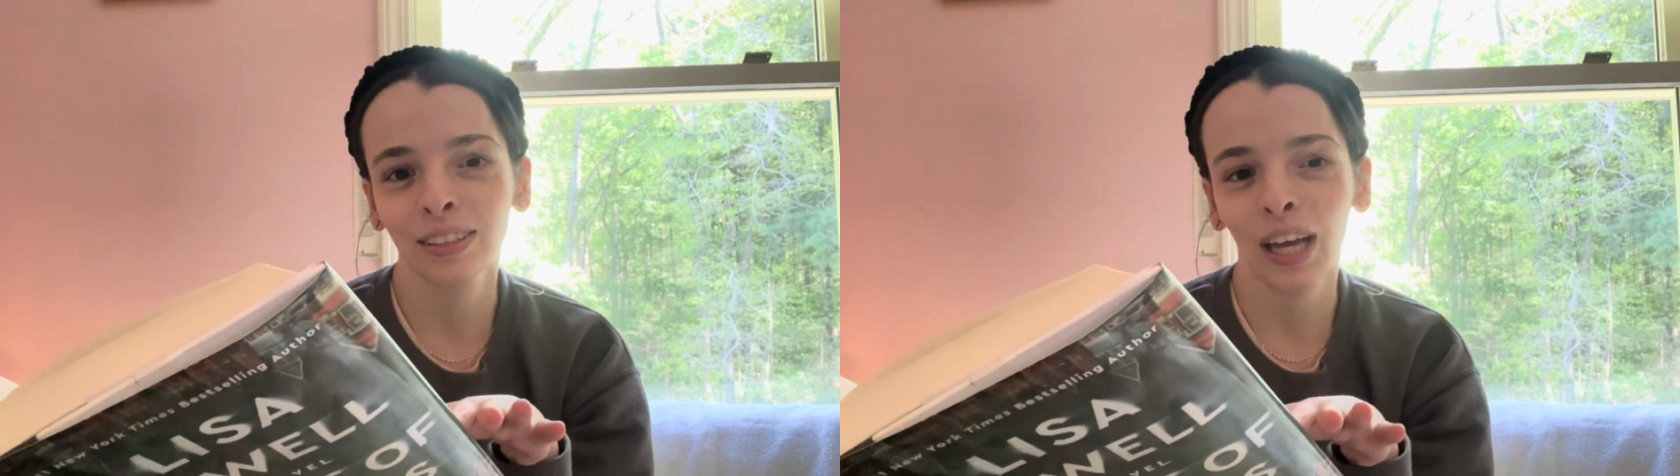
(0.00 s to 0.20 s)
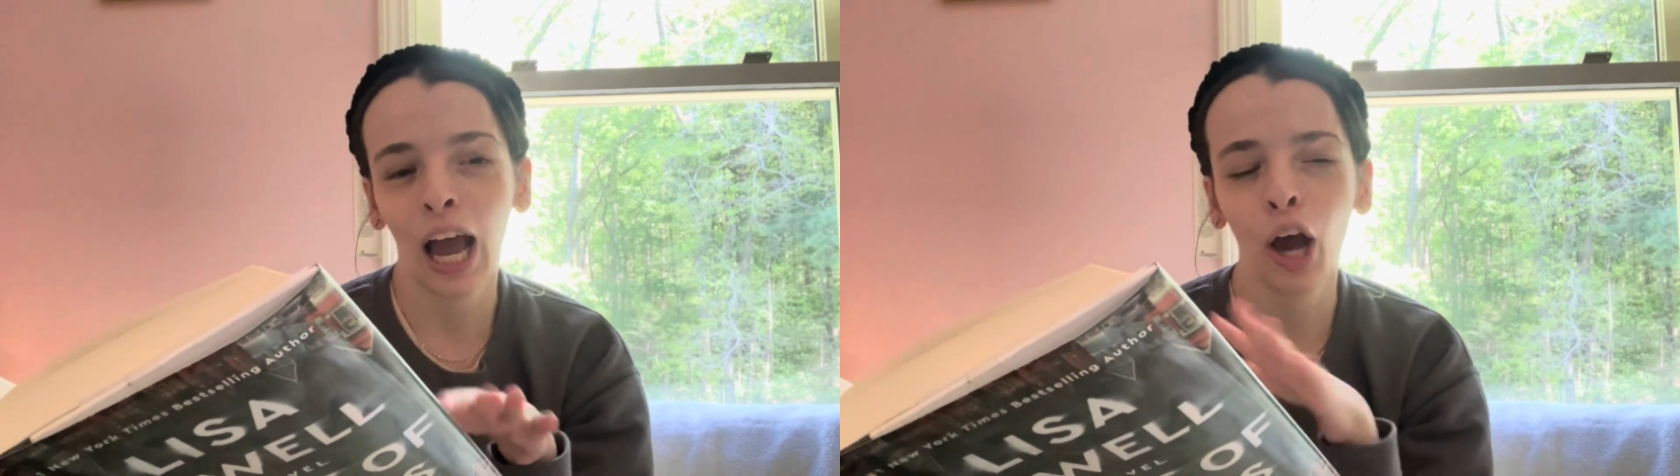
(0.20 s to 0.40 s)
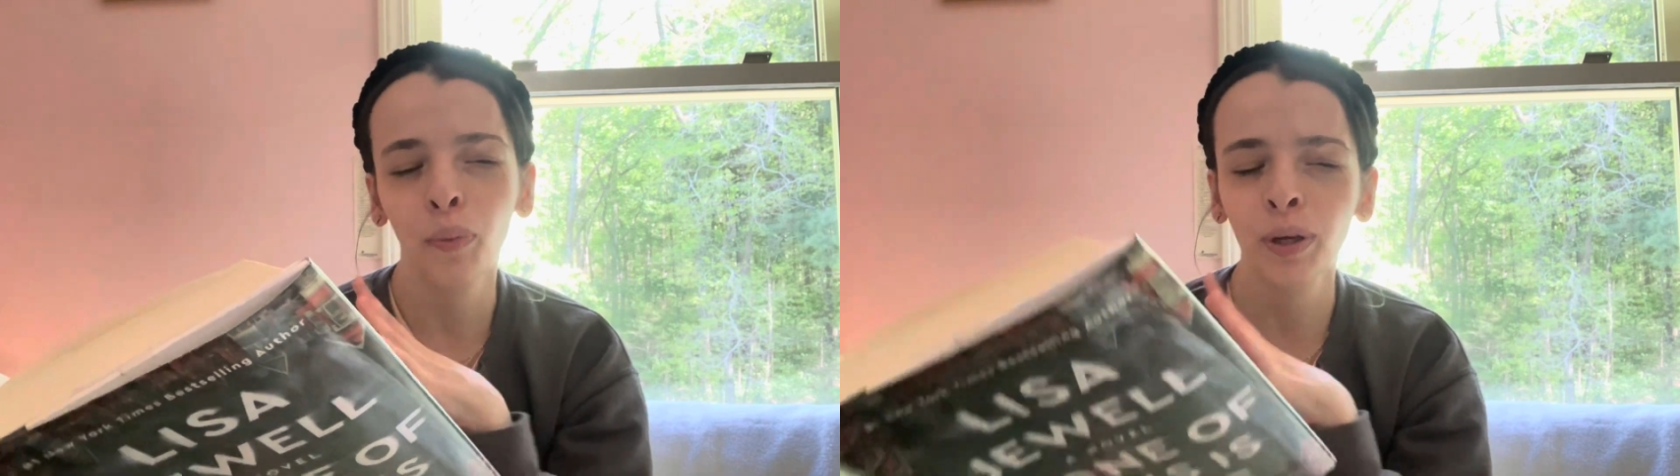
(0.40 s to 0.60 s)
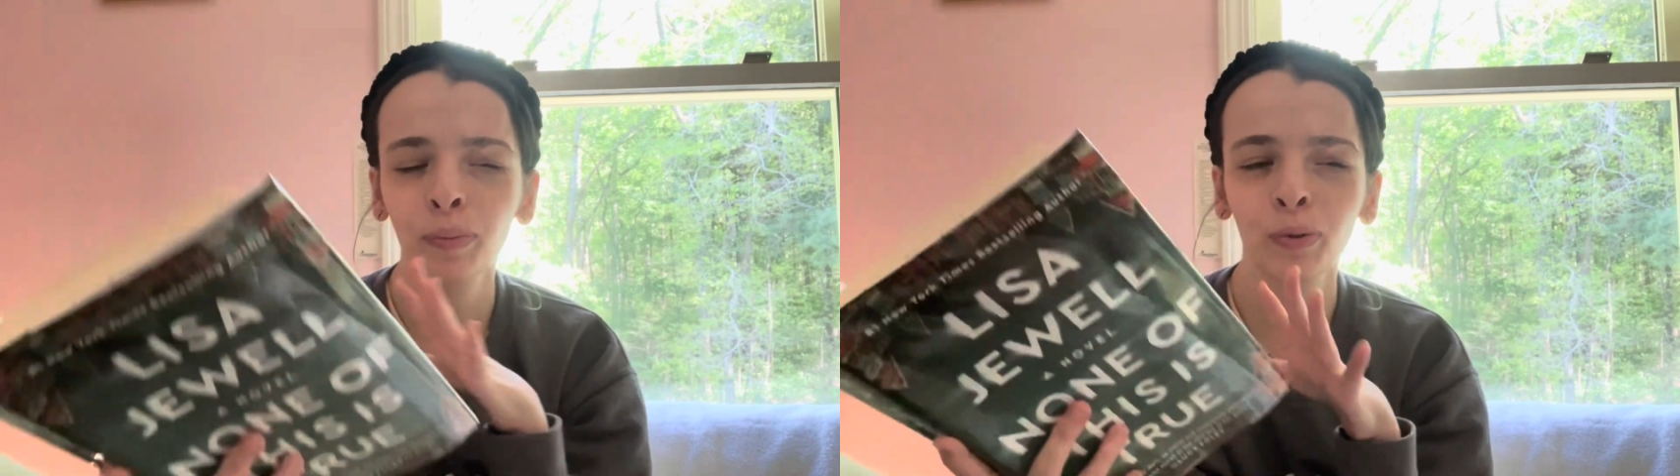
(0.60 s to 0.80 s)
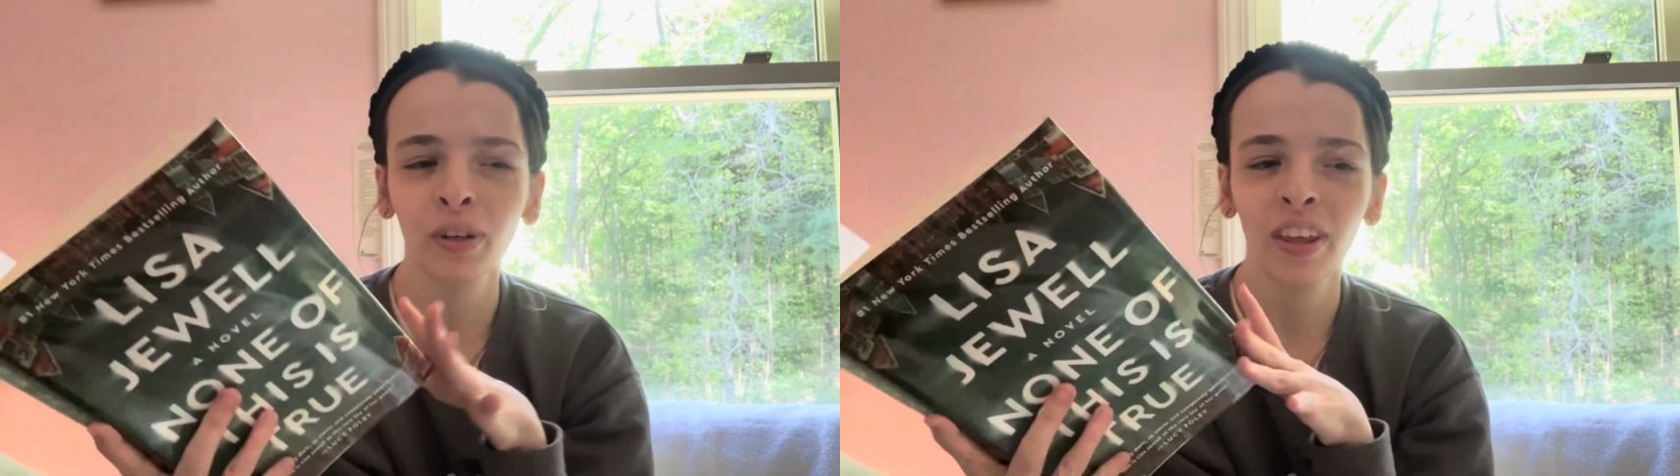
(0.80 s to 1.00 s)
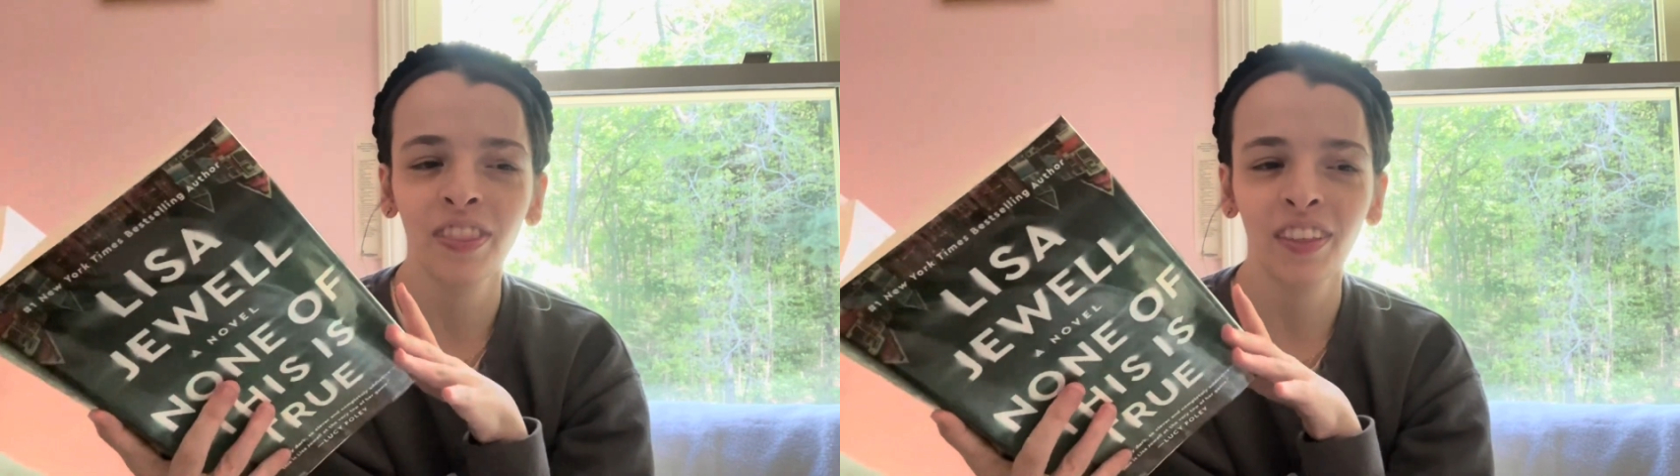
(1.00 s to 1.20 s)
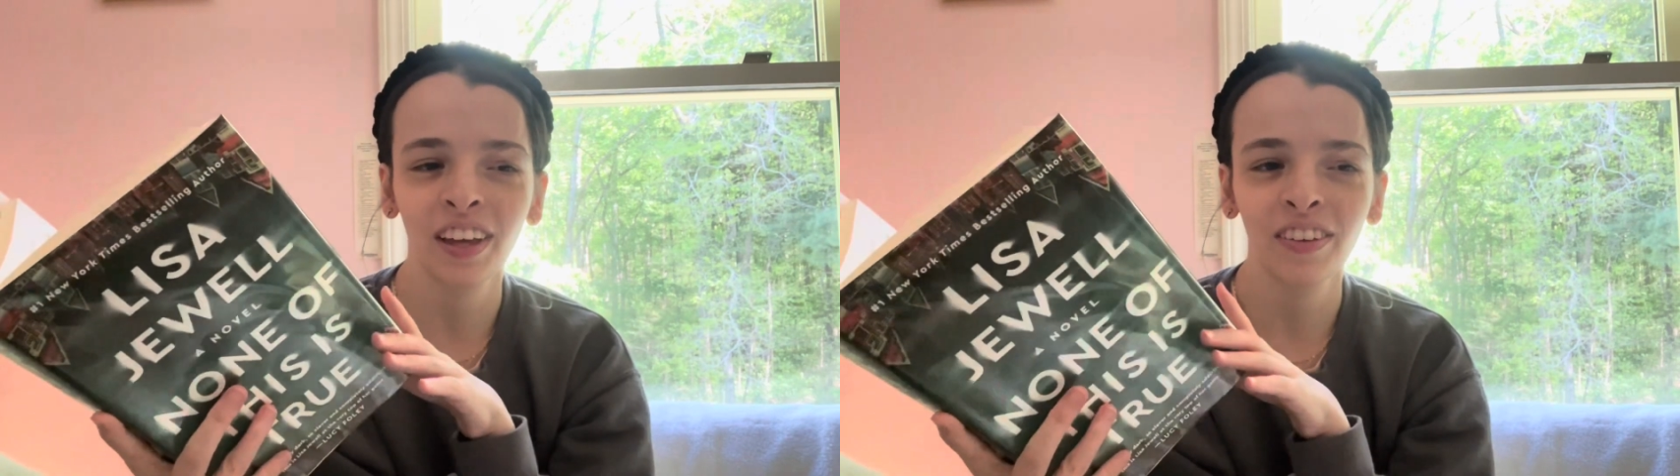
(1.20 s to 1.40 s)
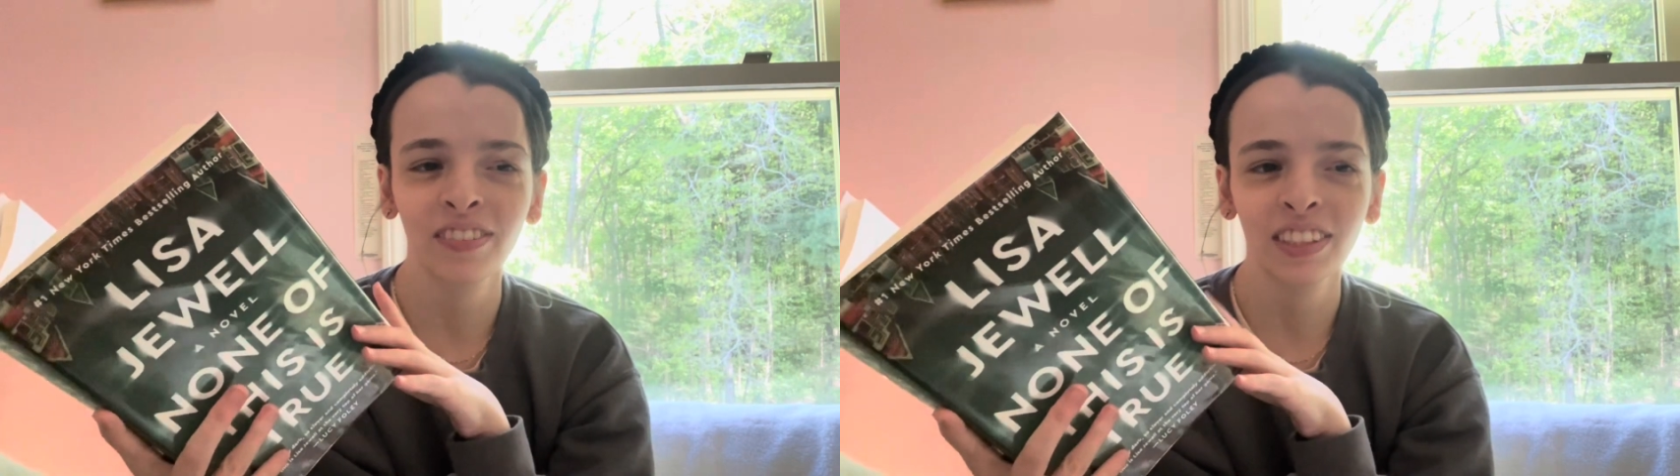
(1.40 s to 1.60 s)
how people can
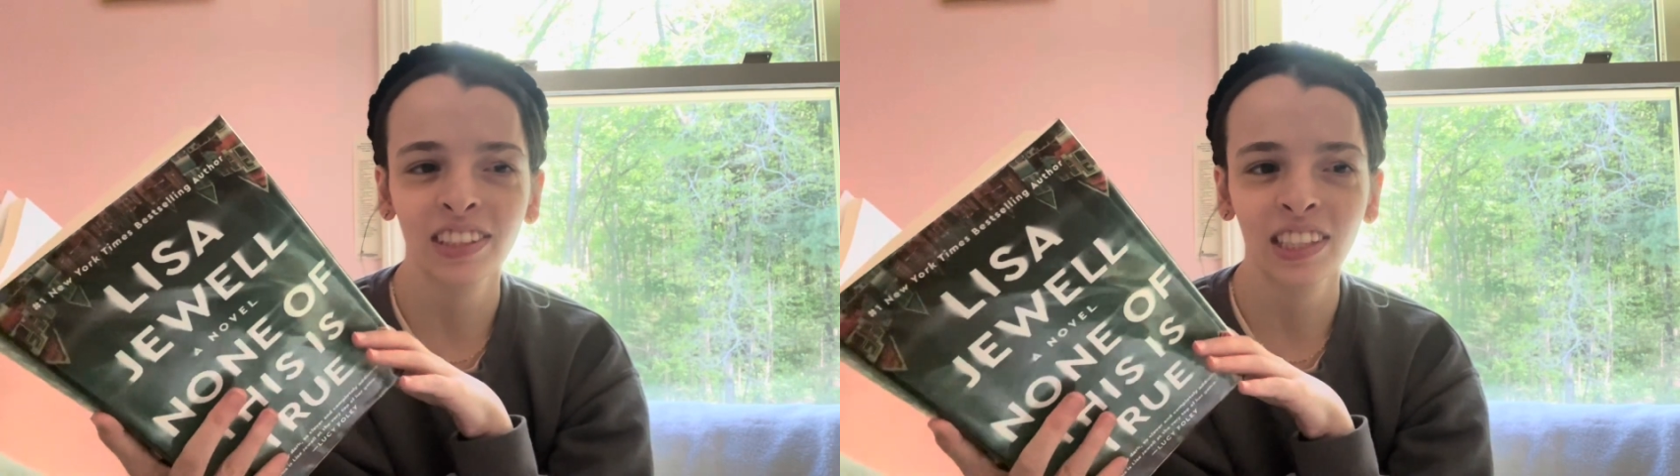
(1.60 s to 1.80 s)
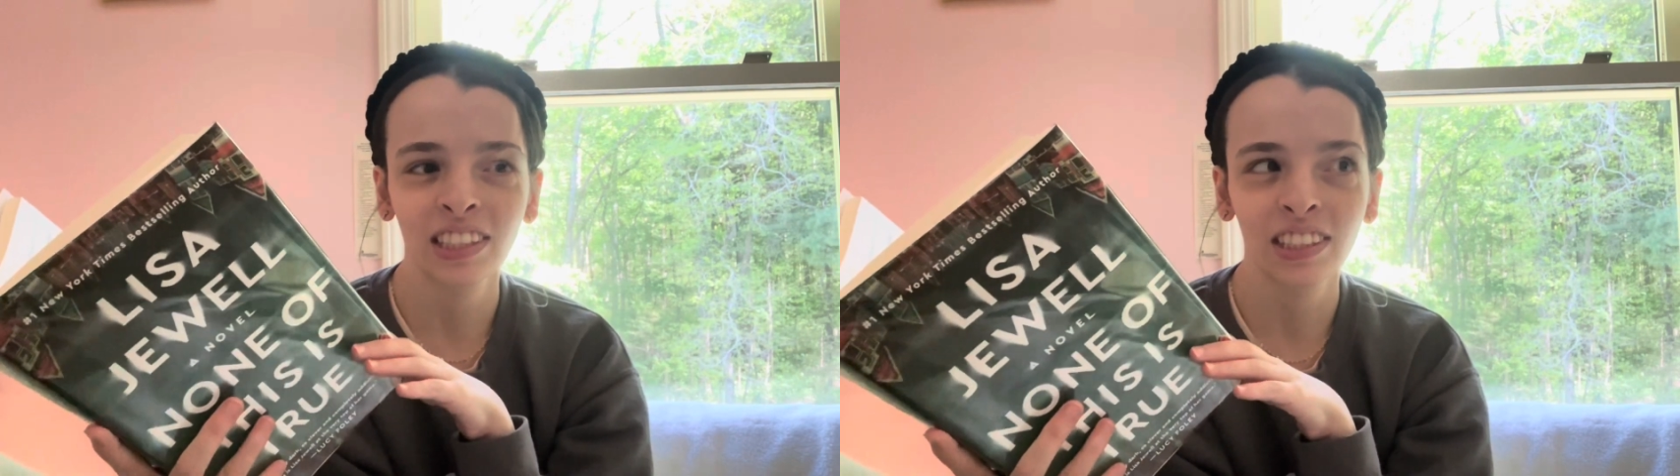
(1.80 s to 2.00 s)
think of these things